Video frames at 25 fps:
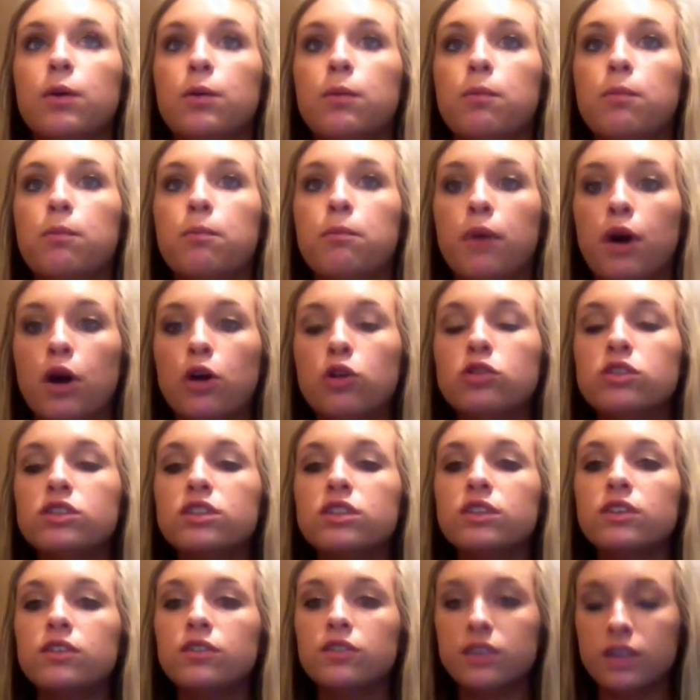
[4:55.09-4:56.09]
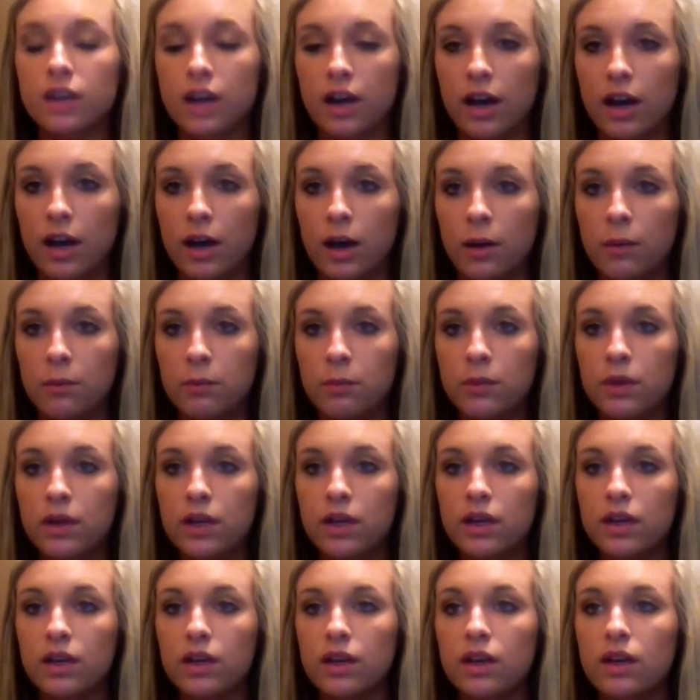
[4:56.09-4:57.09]
Most of the time,
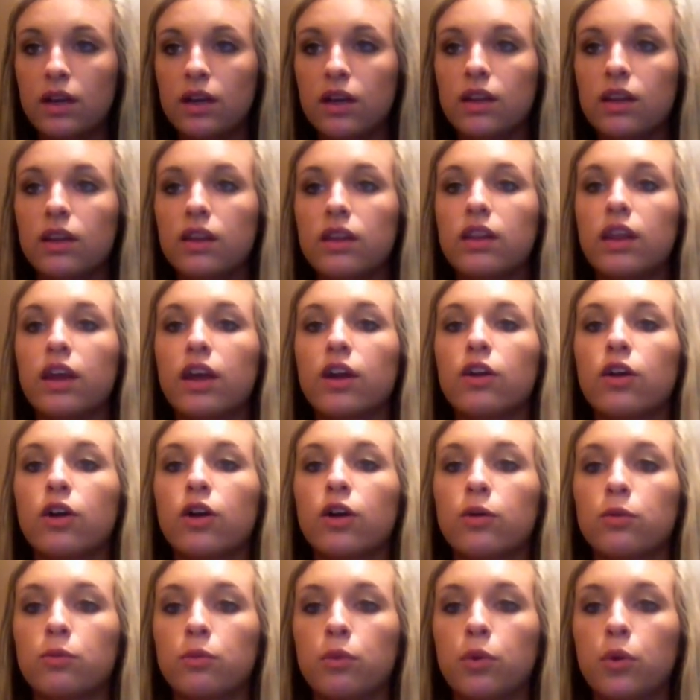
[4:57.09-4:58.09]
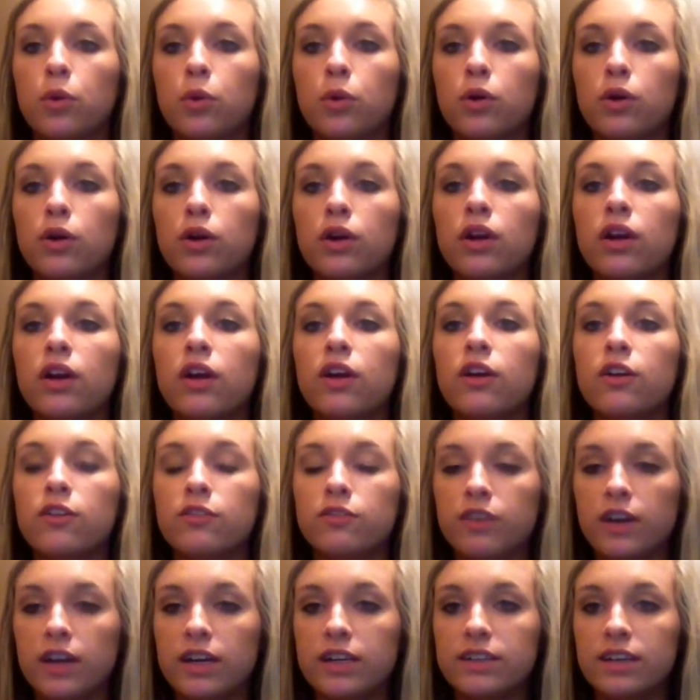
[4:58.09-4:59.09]
there are more
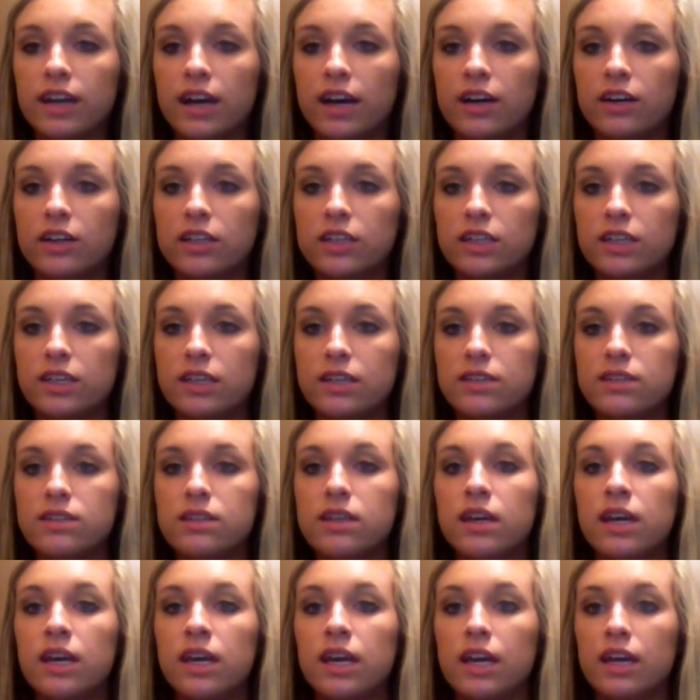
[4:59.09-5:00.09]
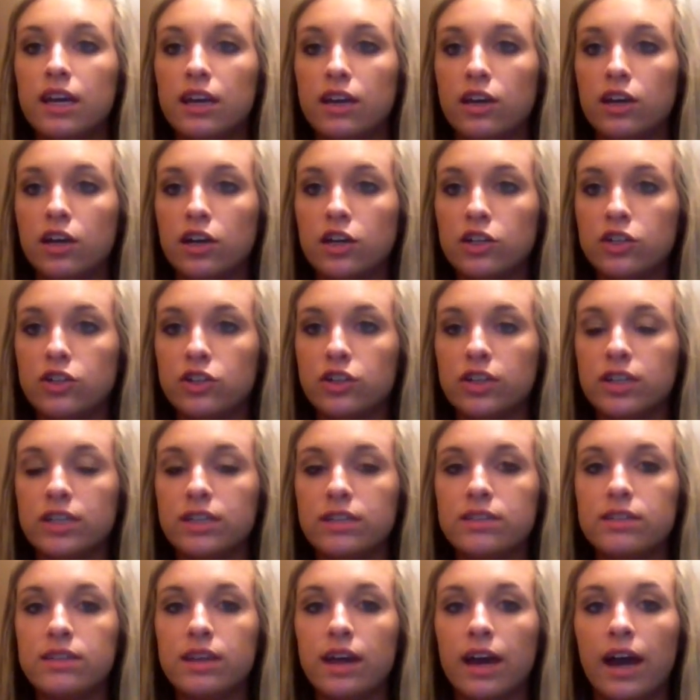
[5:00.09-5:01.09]
fatalities in countries
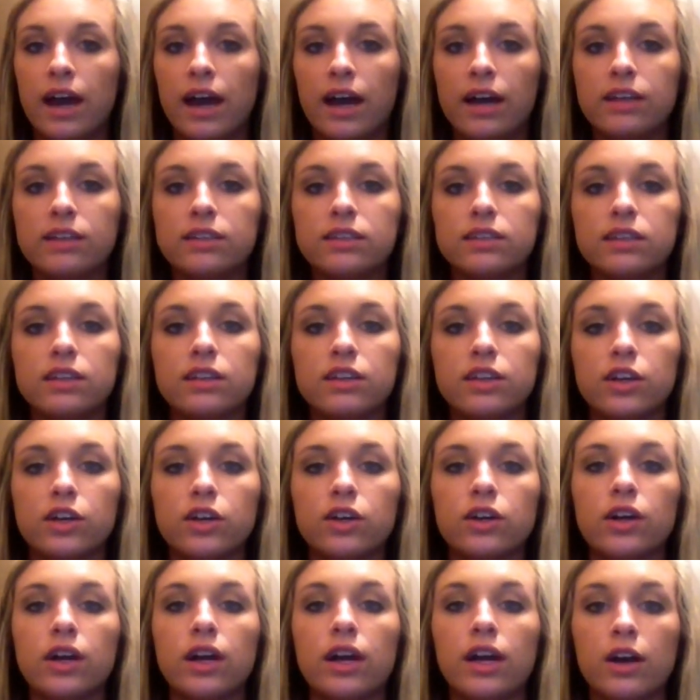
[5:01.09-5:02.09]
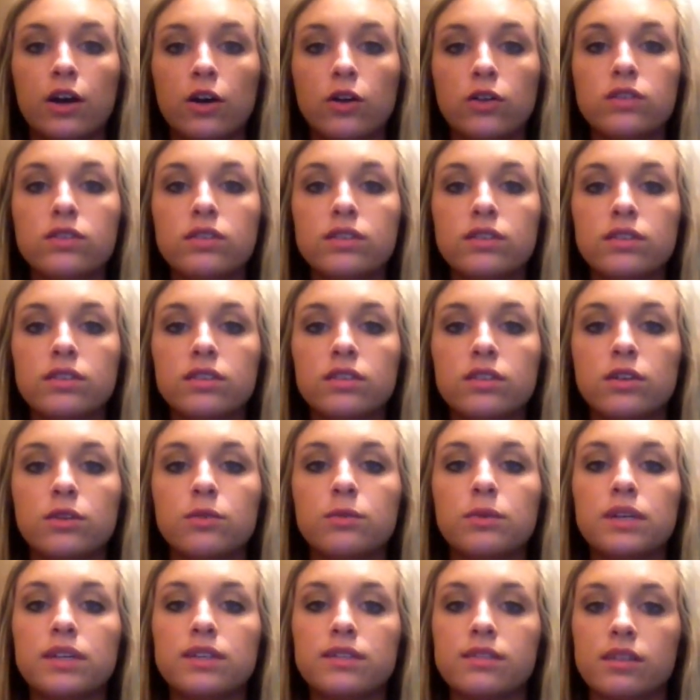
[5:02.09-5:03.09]
that their health system
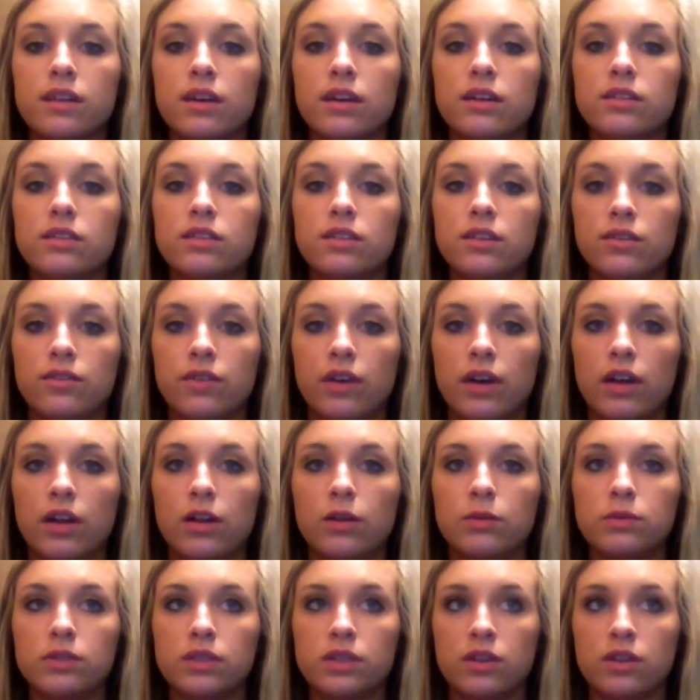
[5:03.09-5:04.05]
is less developed than